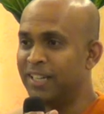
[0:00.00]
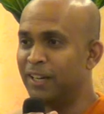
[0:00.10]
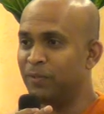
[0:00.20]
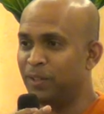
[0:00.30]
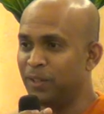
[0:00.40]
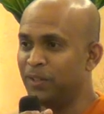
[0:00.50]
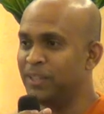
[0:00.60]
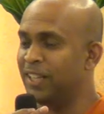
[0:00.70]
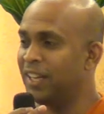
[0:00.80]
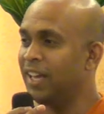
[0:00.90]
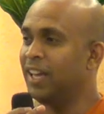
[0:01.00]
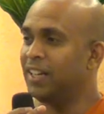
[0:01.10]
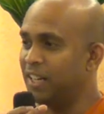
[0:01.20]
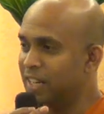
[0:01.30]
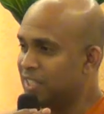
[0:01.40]
and follow the
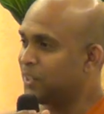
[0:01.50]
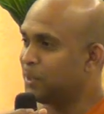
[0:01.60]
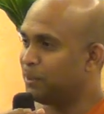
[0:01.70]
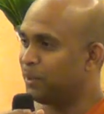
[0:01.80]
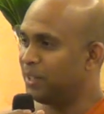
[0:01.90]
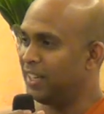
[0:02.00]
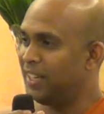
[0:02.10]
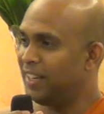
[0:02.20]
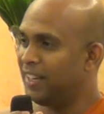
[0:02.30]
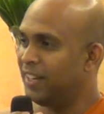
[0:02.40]
needs of the body,